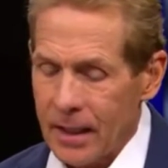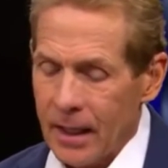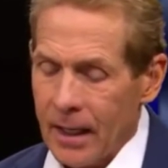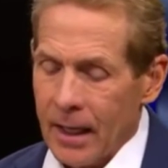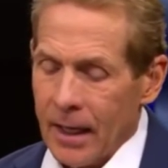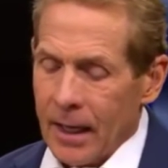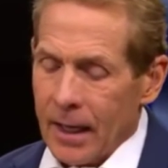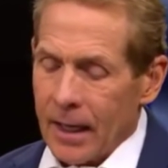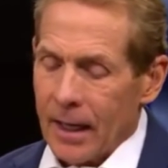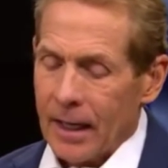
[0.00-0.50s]

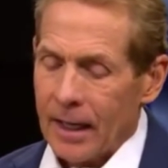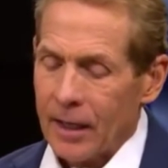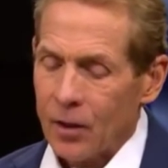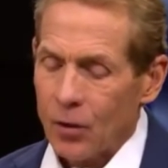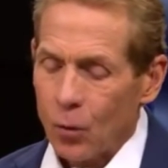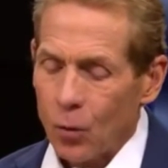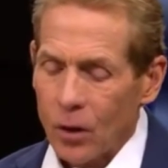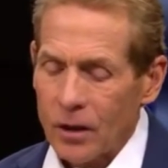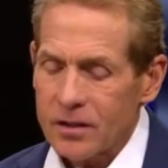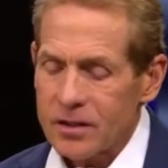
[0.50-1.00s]
That's like
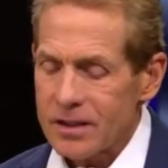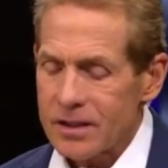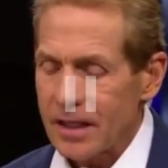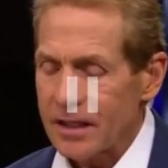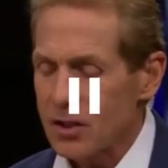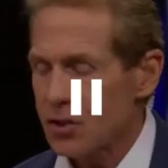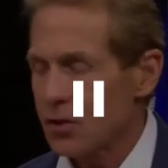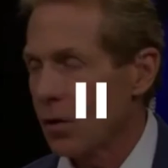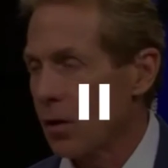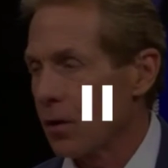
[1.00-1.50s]
the field
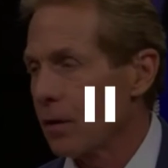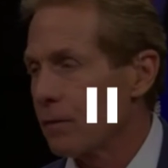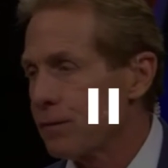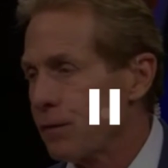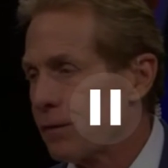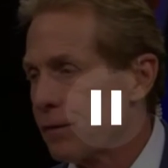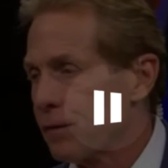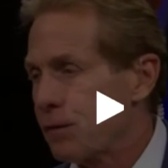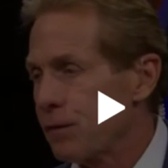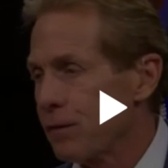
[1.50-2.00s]
goal
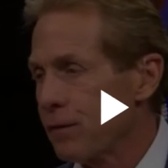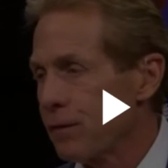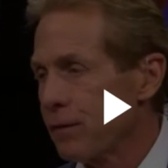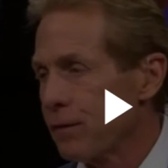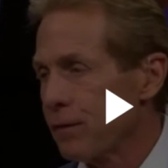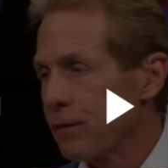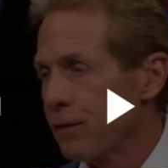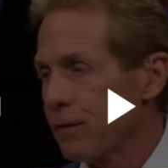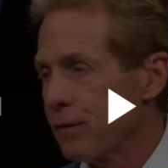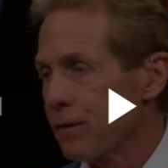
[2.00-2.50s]
attempt
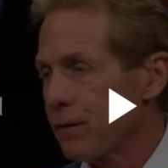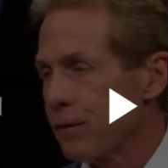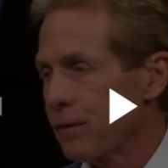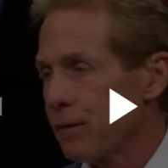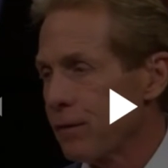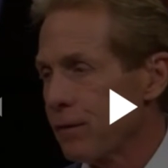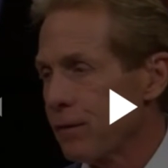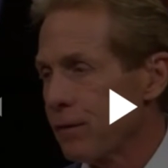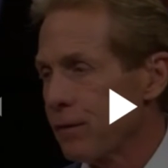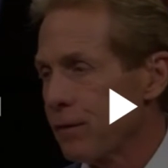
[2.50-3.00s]
number in
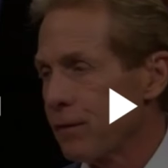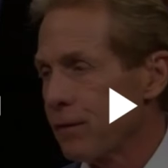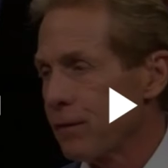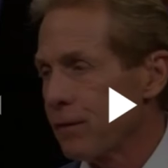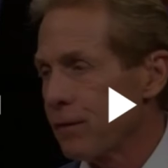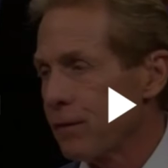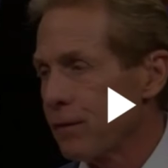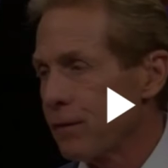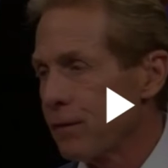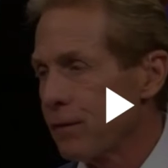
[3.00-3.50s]
a
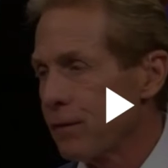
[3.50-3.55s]
quarter.